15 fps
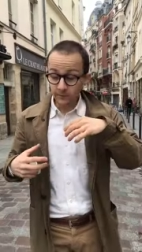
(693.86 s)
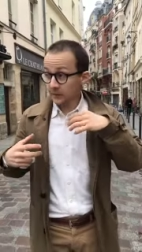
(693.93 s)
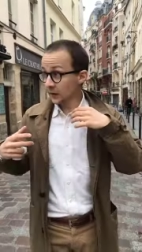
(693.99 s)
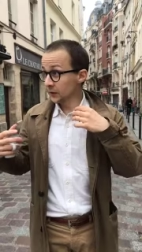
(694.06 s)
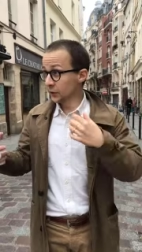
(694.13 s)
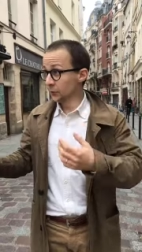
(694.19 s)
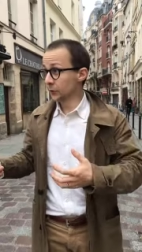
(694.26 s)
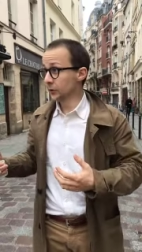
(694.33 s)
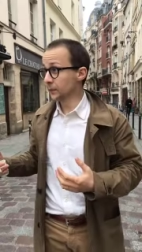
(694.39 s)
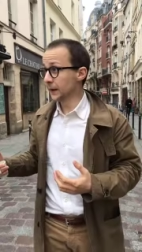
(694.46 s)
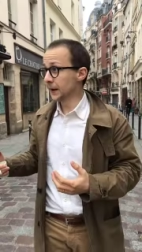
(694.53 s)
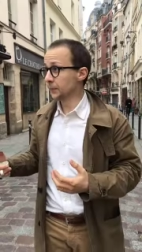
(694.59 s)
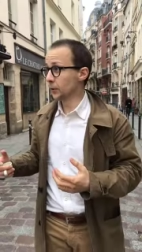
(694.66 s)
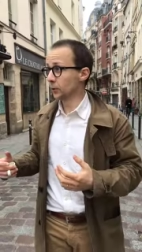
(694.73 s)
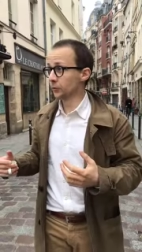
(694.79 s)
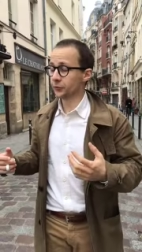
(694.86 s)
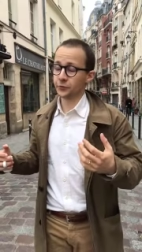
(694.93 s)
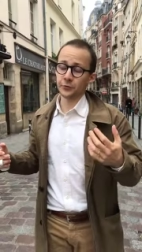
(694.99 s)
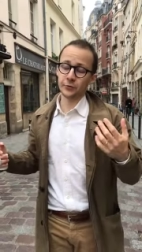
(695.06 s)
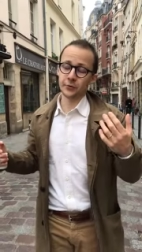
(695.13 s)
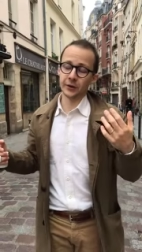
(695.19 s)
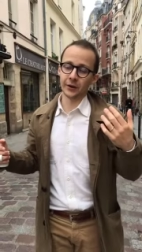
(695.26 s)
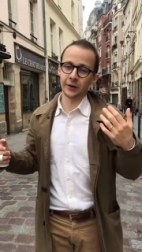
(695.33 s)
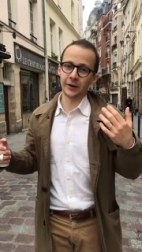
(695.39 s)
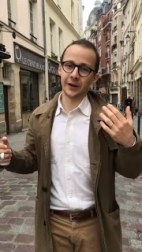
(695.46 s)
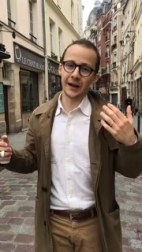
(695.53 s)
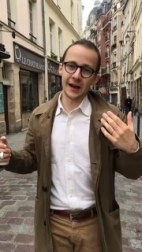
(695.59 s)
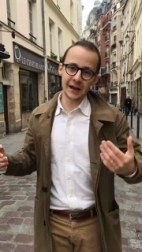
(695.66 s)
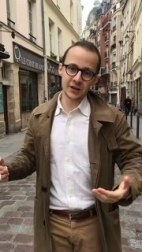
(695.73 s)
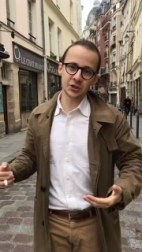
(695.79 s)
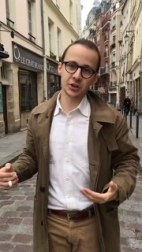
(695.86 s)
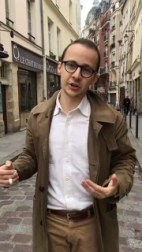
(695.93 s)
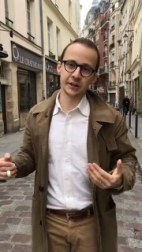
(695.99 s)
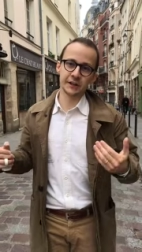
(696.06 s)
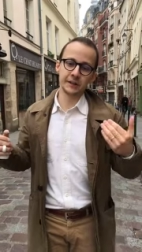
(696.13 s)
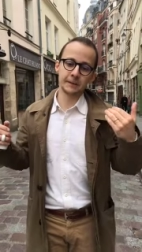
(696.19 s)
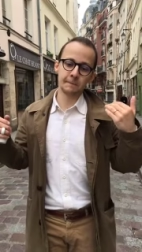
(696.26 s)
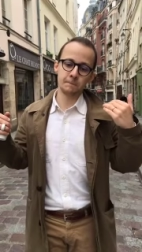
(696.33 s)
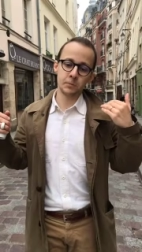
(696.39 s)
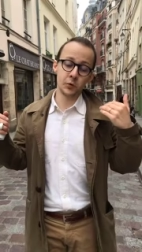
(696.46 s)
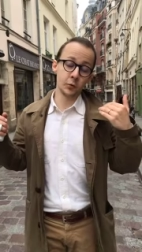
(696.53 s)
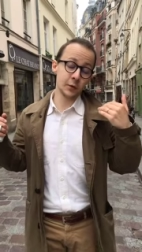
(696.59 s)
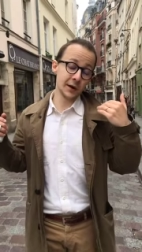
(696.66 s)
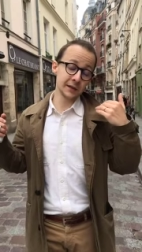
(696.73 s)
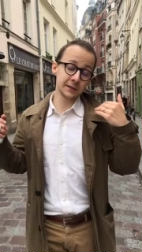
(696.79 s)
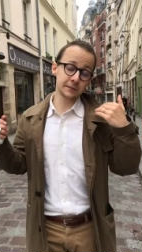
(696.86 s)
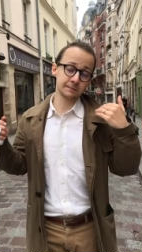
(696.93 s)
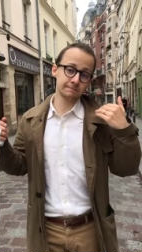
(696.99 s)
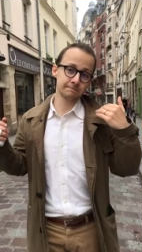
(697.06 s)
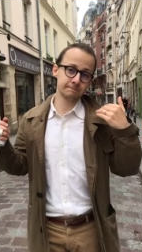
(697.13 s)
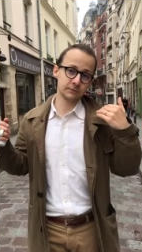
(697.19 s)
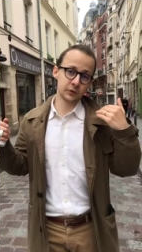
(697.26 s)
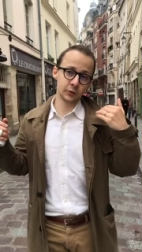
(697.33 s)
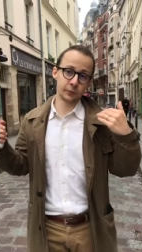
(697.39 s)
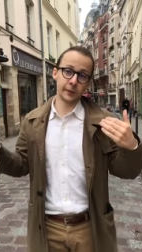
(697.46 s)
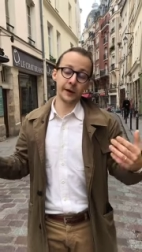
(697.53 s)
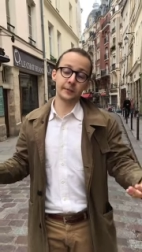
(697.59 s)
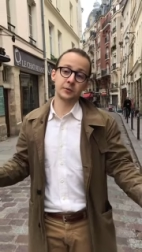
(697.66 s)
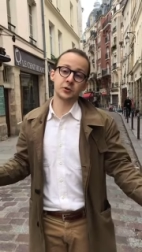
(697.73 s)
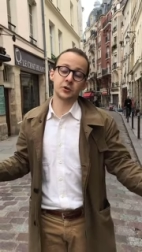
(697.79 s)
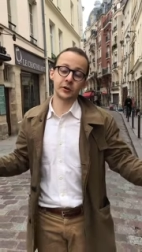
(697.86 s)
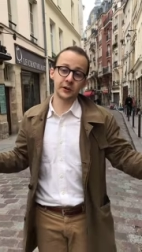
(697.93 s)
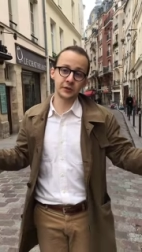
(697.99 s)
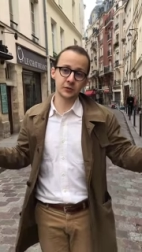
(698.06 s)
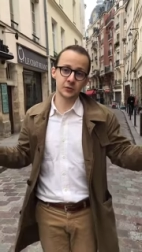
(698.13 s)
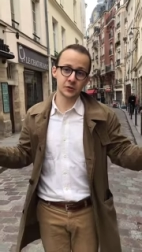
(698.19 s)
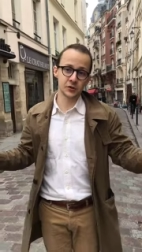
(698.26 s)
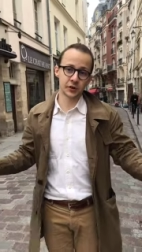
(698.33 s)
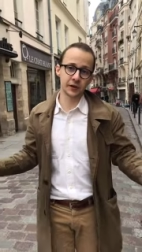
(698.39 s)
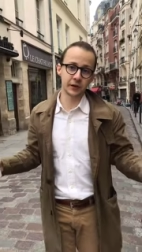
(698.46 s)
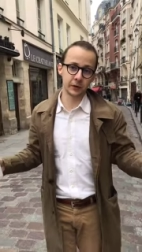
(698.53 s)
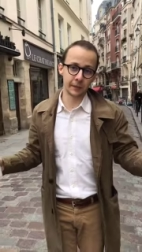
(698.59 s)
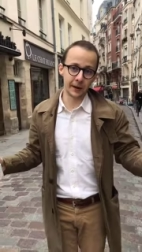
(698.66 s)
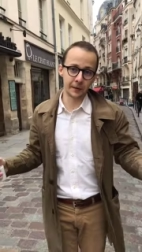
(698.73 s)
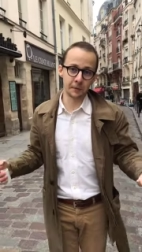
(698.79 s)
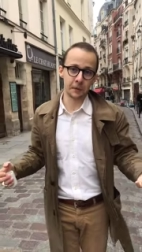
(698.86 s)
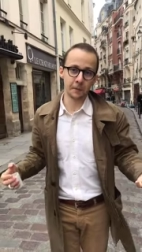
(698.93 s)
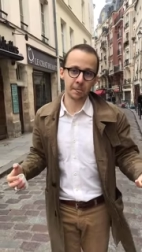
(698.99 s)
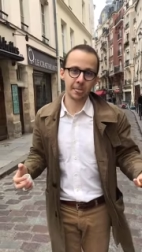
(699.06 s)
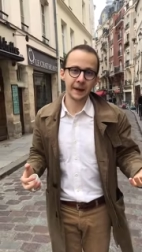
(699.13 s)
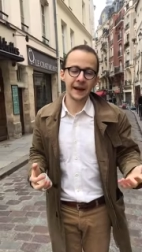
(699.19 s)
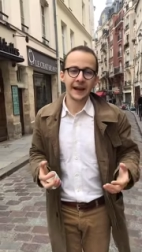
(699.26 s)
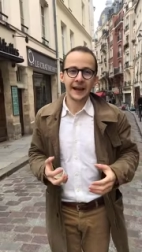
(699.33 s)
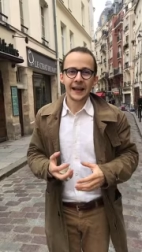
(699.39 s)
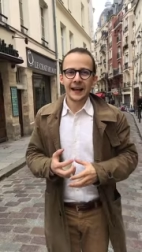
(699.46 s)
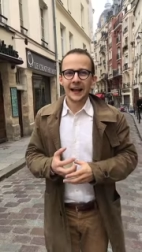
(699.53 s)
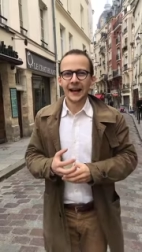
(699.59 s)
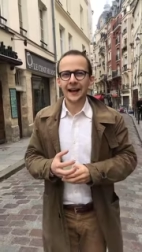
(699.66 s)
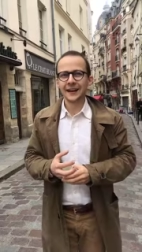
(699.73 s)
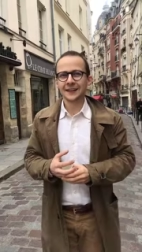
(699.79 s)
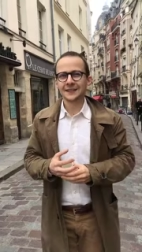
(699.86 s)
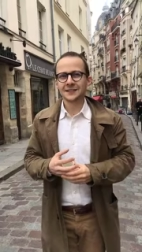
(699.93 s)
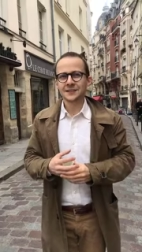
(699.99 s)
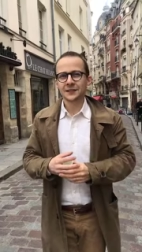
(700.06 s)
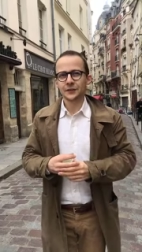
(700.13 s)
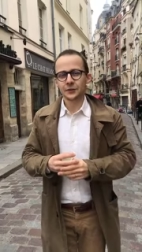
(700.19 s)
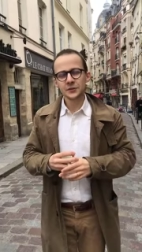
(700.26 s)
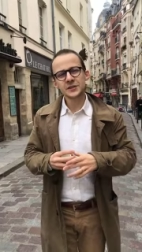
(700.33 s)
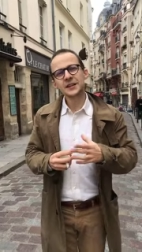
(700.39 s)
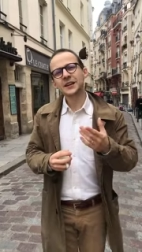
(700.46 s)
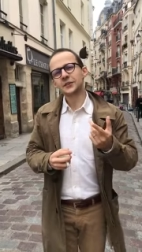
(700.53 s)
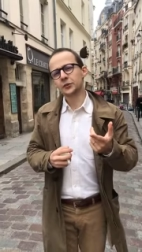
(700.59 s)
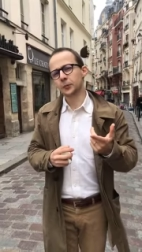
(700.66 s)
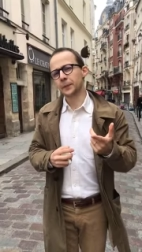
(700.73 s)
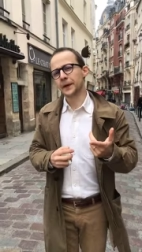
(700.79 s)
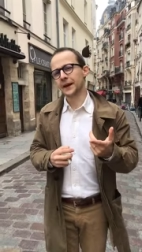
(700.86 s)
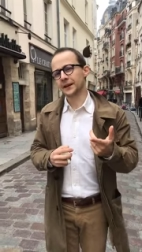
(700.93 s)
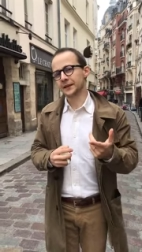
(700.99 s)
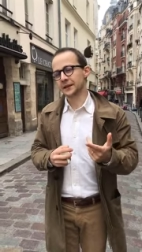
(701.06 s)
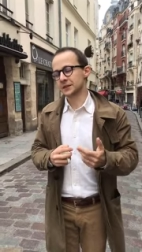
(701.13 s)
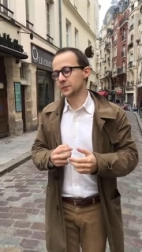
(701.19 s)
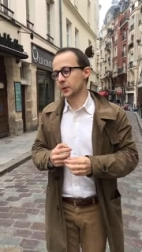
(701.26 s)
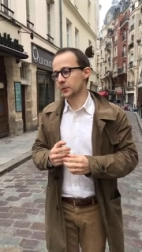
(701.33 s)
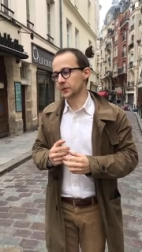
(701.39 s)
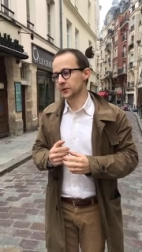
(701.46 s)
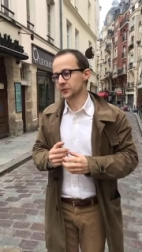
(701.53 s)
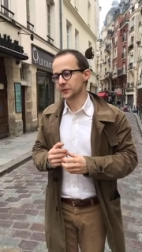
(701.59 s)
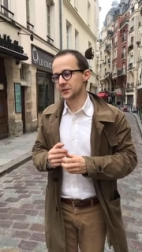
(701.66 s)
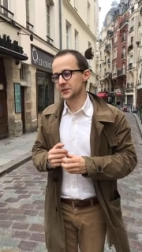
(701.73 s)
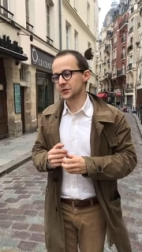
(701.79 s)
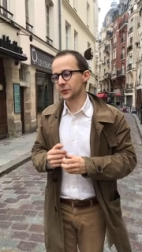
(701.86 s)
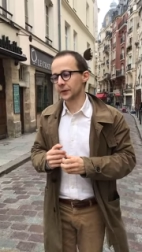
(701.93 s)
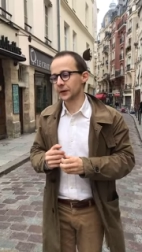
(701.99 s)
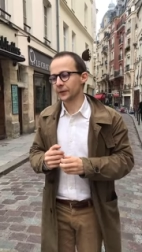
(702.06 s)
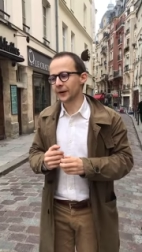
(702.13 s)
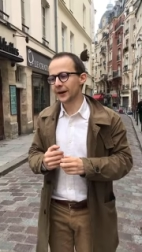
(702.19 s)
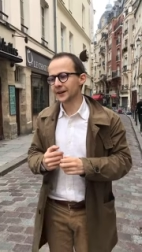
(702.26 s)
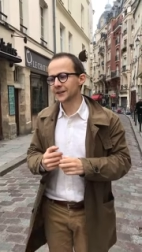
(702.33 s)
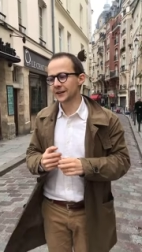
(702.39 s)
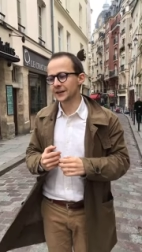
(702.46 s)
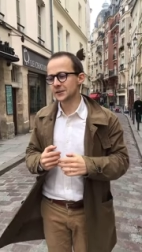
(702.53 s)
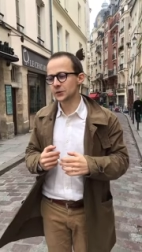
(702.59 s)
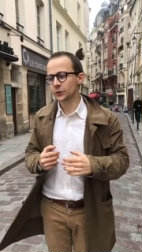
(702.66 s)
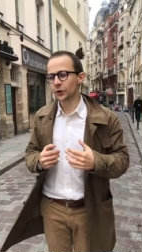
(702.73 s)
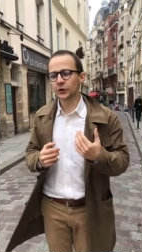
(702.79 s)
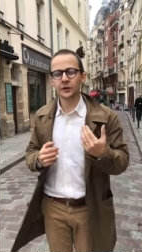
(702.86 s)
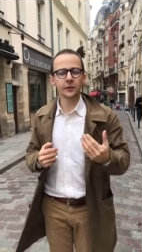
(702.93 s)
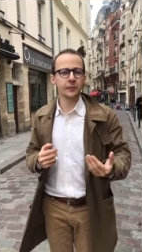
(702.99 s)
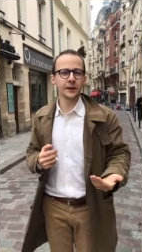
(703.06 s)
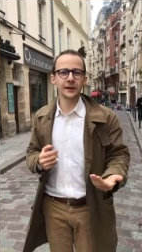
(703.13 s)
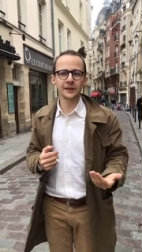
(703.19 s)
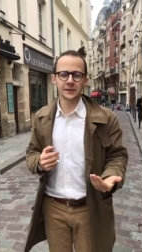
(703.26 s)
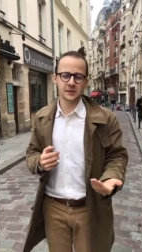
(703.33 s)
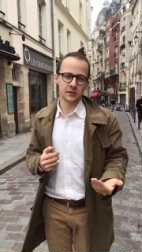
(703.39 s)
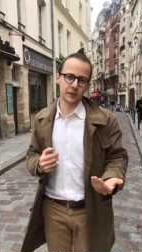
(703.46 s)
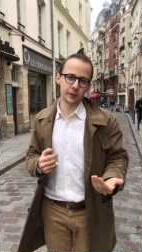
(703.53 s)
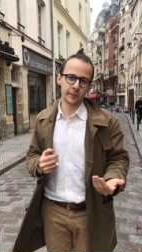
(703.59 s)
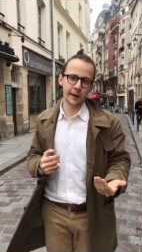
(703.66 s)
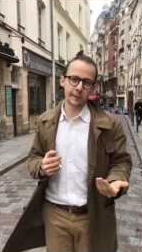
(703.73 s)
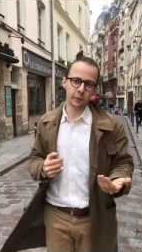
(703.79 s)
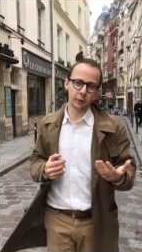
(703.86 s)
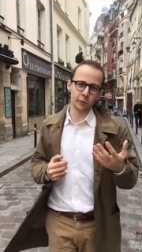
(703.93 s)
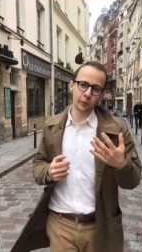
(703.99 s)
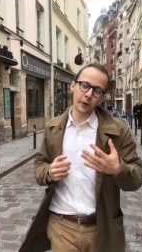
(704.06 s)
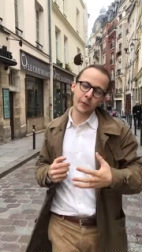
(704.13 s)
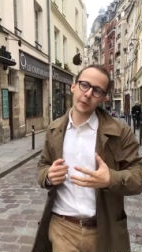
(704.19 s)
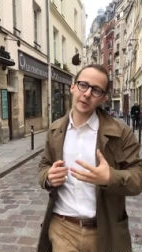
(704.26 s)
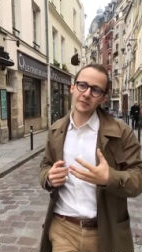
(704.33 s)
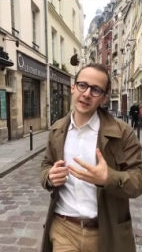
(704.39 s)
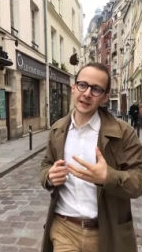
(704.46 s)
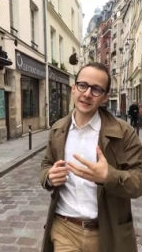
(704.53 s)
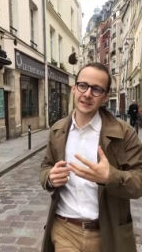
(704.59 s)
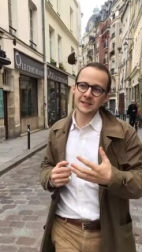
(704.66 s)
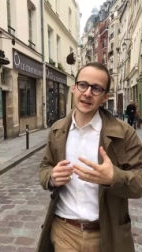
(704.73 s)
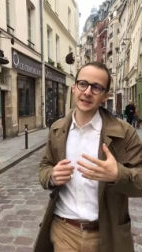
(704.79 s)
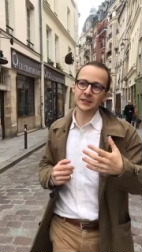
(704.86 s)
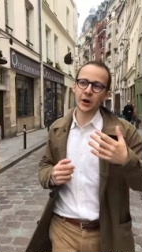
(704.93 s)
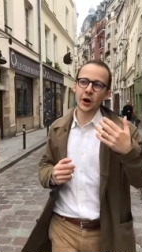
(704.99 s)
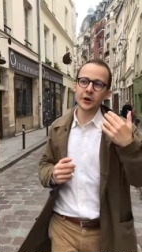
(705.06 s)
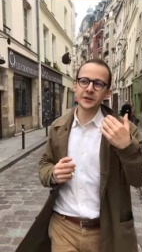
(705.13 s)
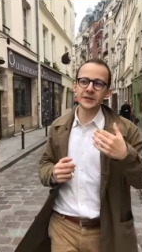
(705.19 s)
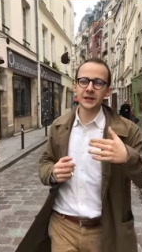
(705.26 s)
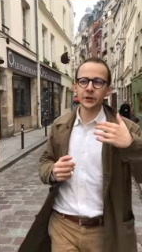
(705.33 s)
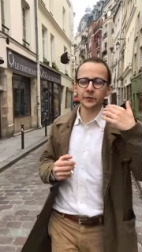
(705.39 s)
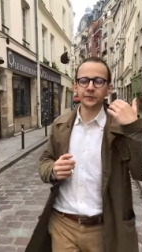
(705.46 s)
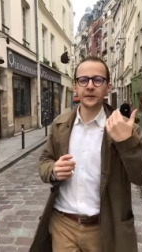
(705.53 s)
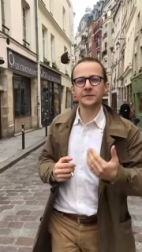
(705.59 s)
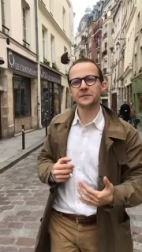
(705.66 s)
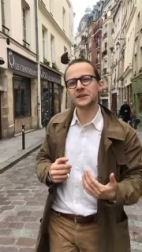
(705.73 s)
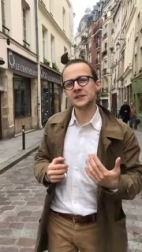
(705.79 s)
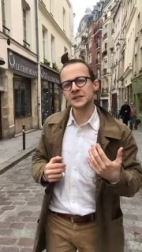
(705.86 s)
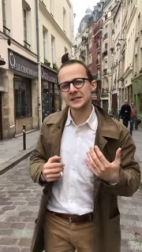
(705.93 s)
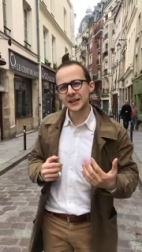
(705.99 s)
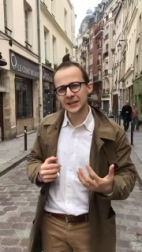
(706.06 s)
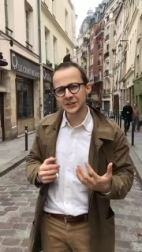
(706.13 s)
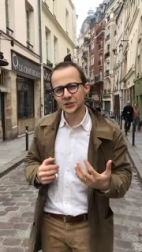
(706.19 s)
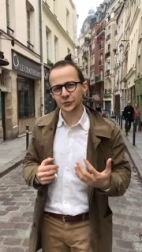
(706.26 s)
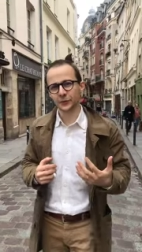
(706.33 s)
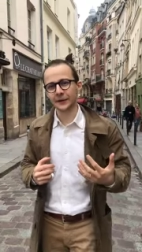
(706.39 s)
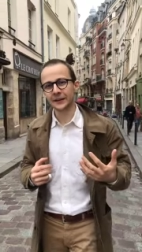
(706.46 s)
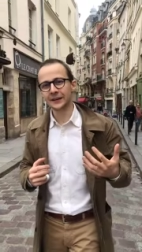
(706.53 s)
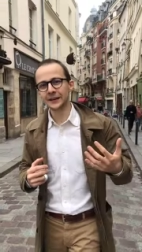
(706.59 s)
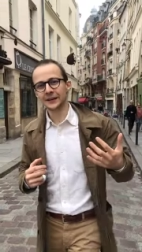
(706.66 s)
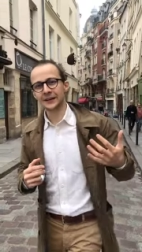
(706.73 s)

you would be able to uh, actually do what? You would be actually to study the Bible. And you still have to pay at that moment of history, right? And so not everybody can study the Bible. The problem with that is that until the fifteenth century,